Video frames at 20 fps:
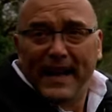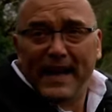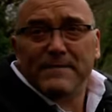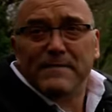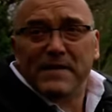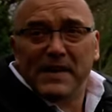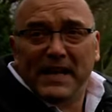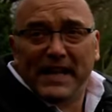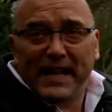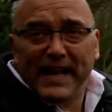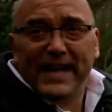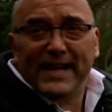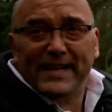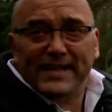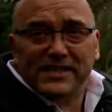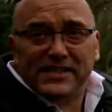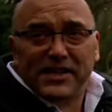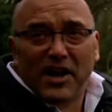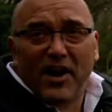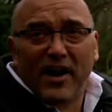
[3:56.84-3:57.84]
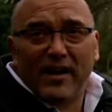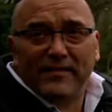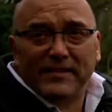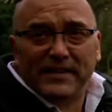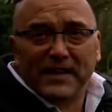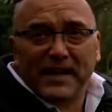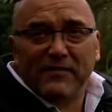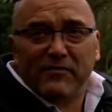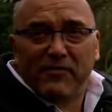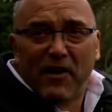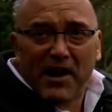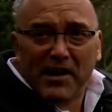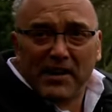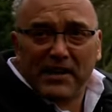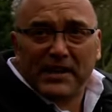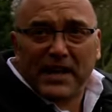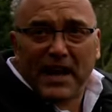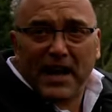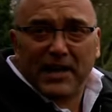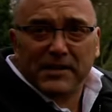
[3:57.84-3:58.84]
Emily has dived in front
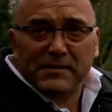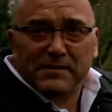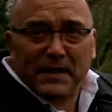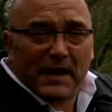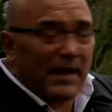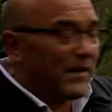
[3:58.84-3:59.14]
of the car to